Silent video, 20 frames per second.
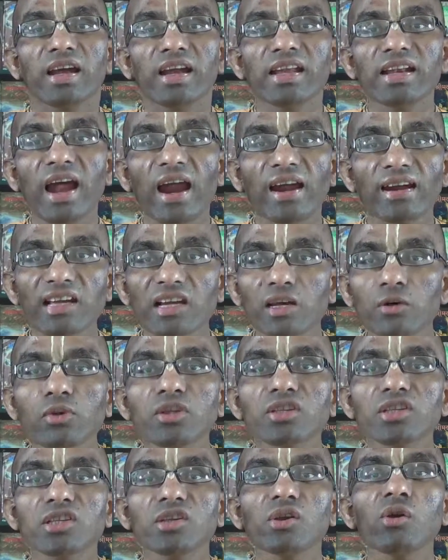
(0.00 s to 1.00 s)

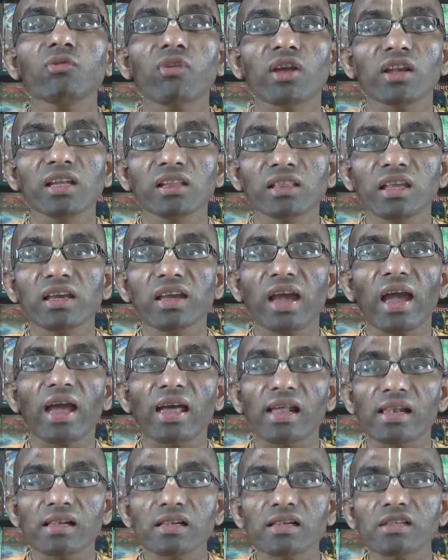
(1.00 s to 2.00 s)
inadequacy of anything
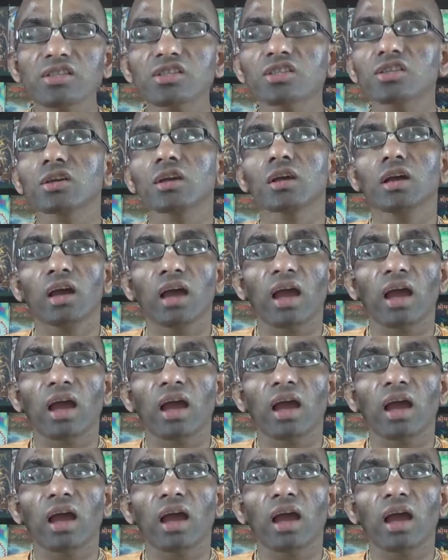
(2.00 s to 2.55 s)
else